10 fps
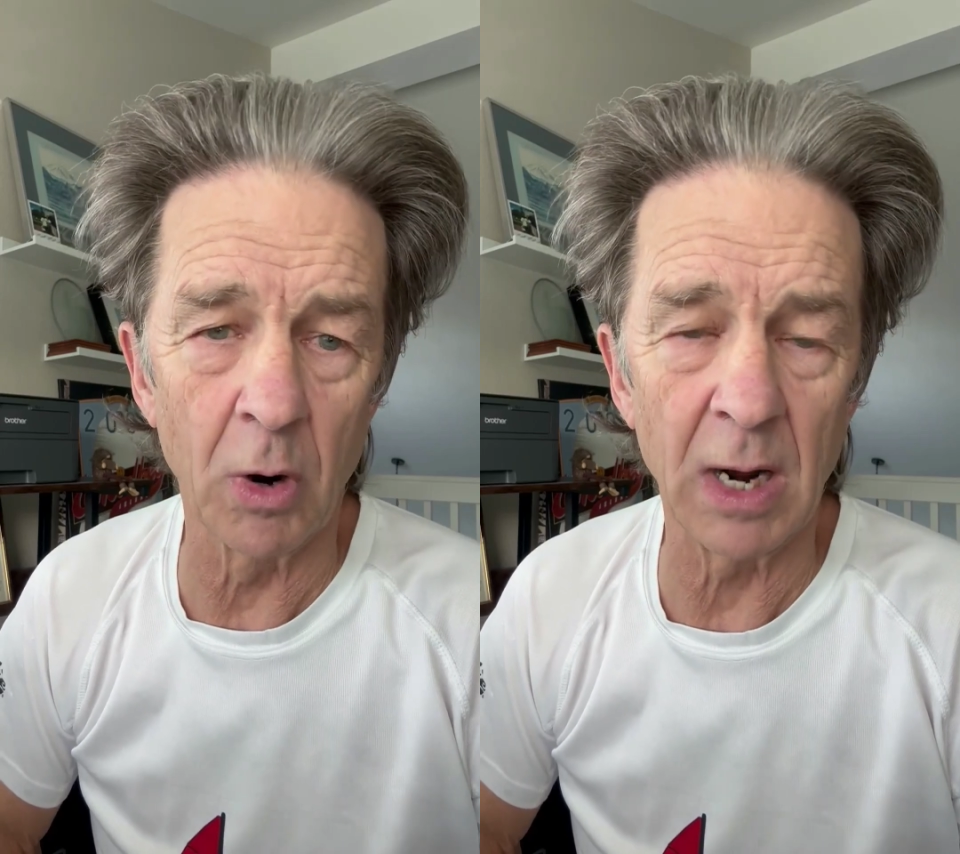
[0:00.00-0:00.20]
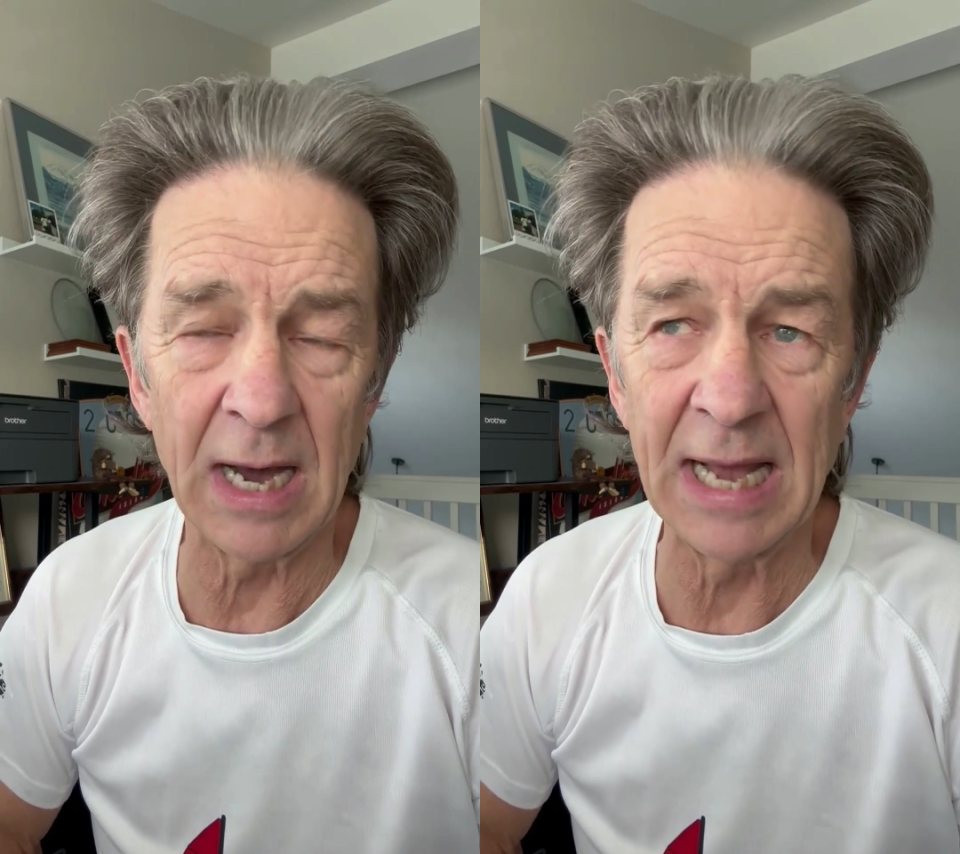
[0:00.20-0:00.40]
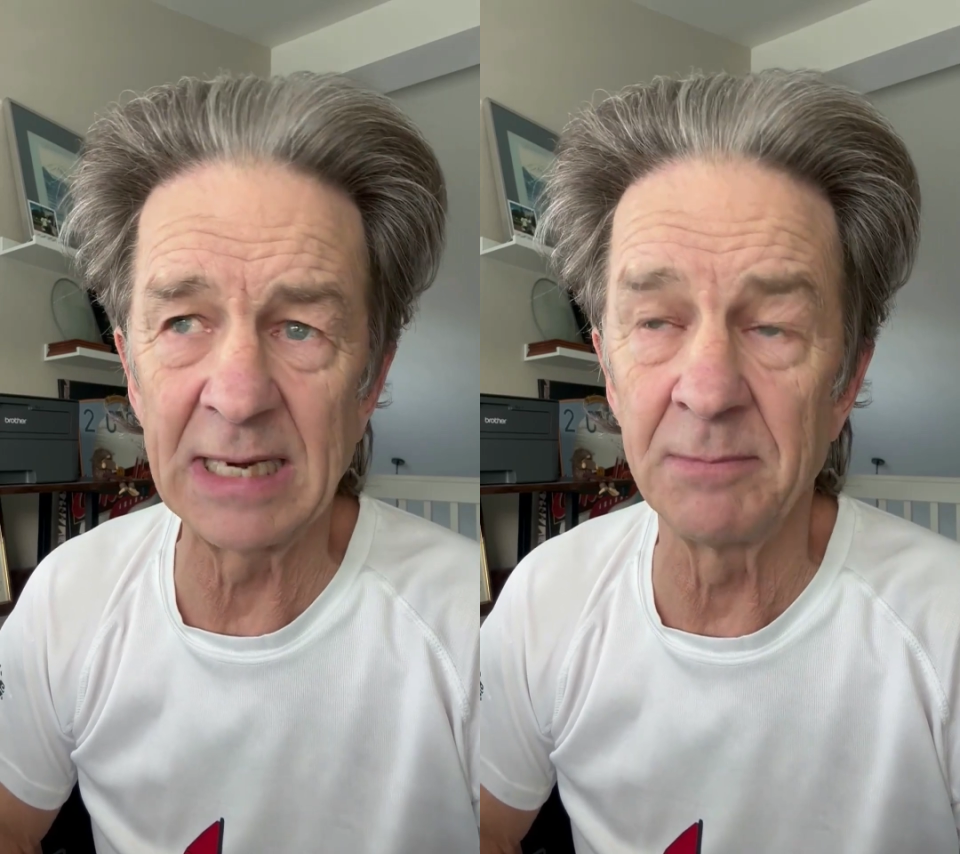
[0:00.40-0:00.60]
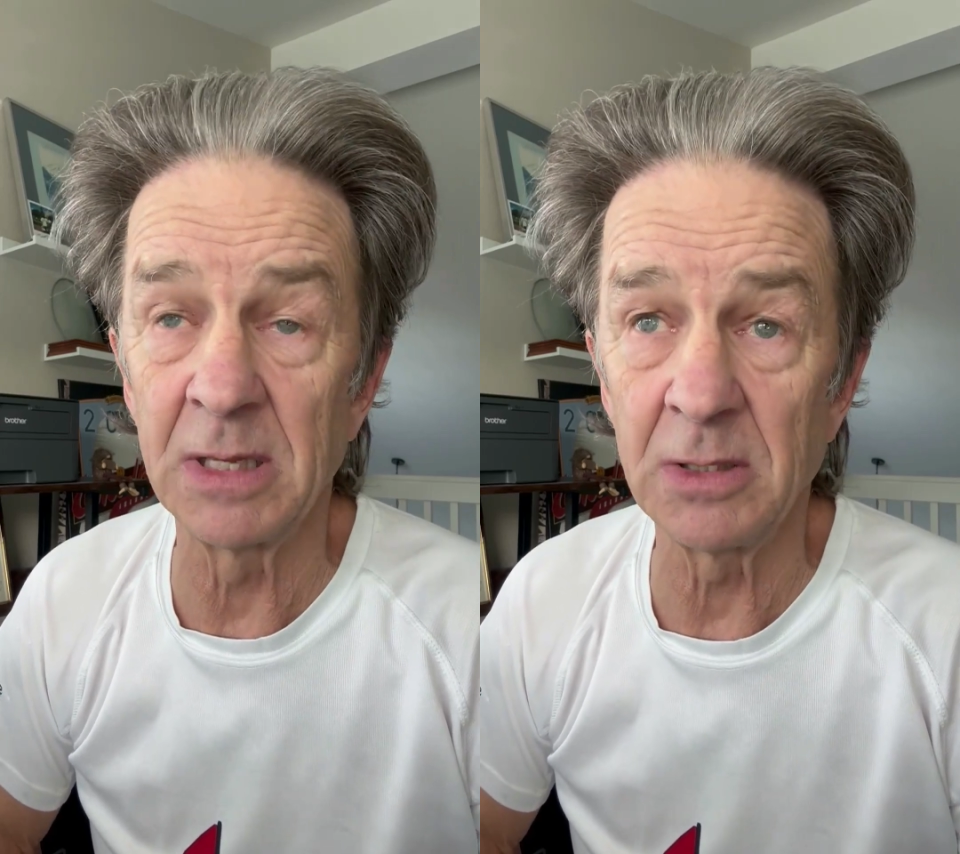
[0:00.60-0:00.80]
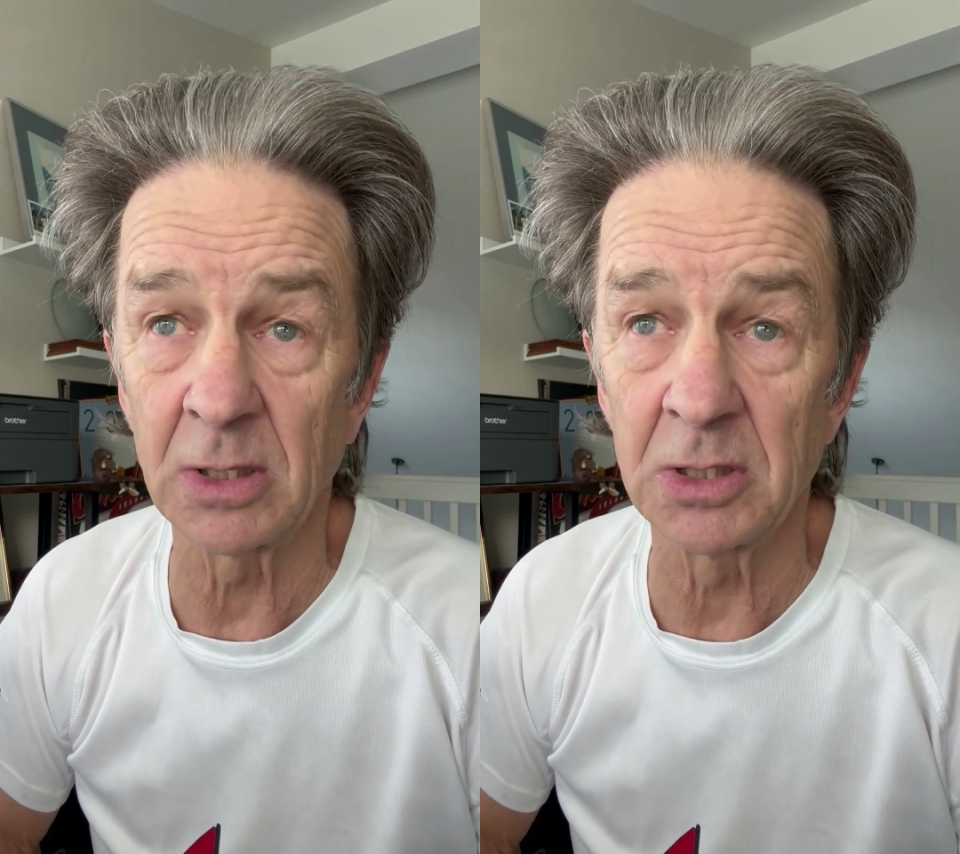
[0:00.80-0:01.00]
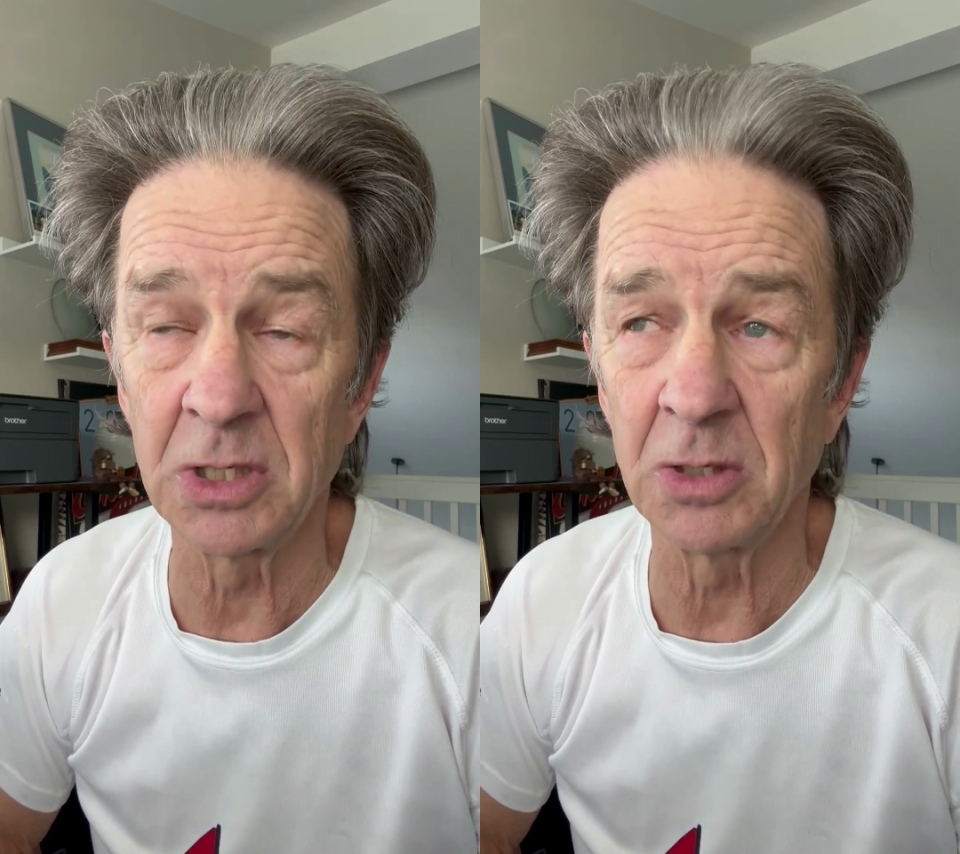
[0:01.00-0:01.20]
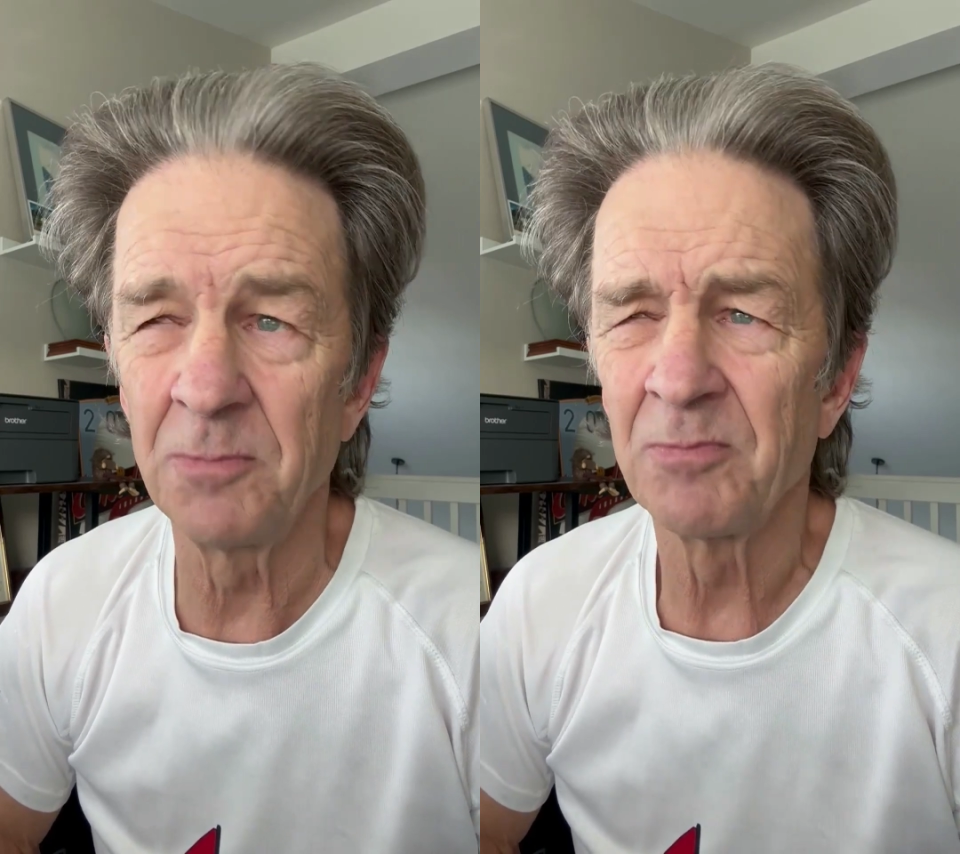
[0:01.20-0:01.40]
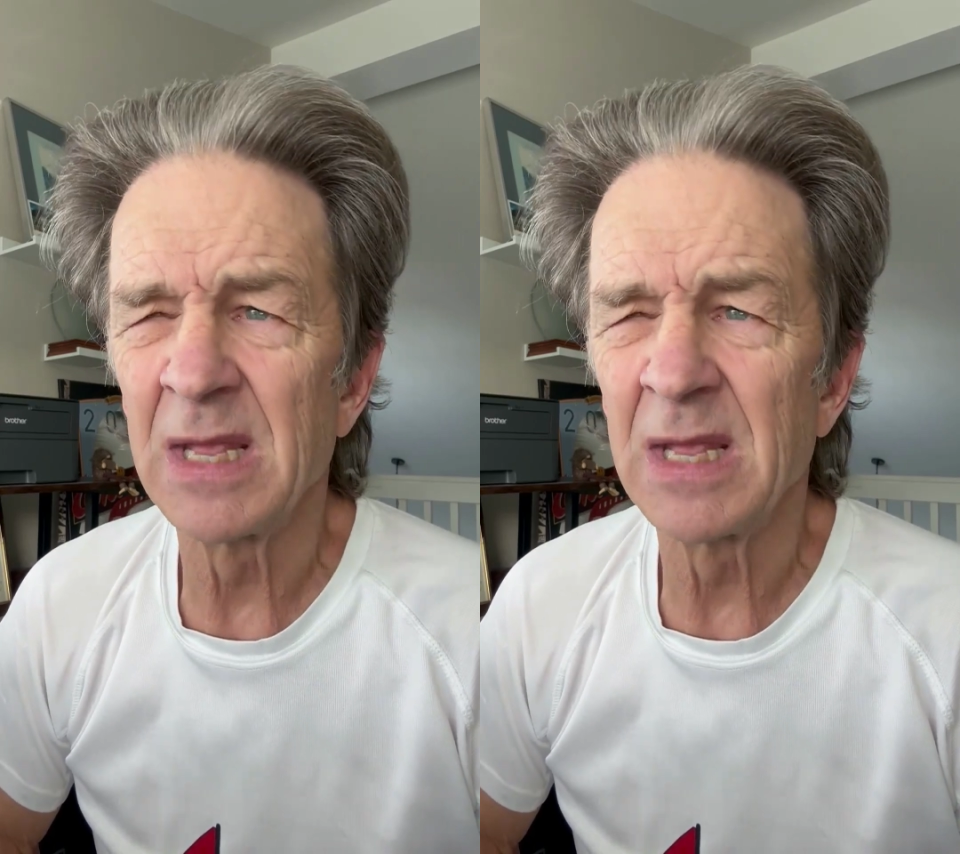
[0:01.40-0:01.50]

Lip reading: item that you can do.